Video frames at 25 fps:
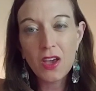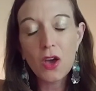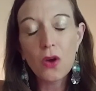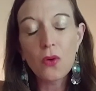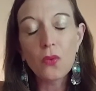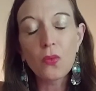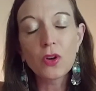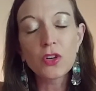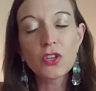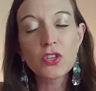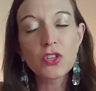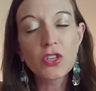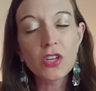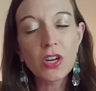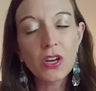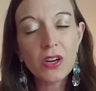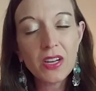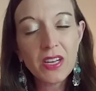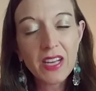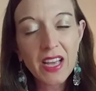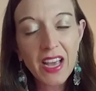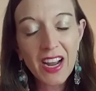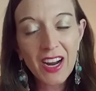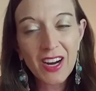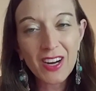what you're
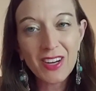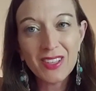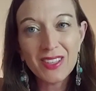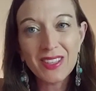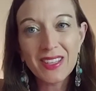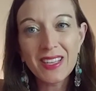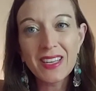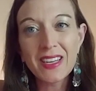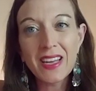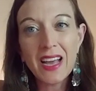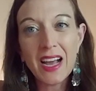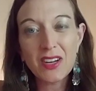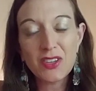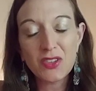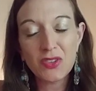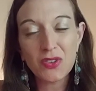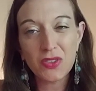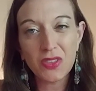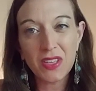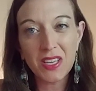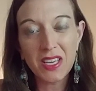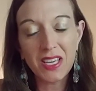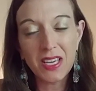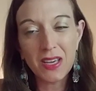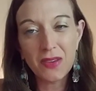inherently
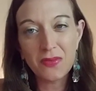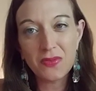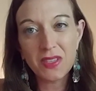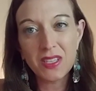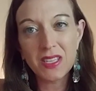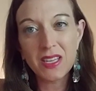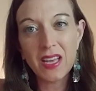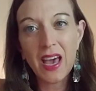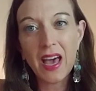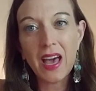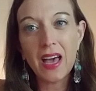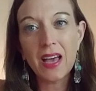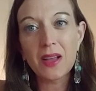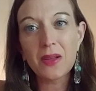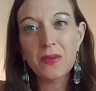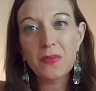naturally gifted at.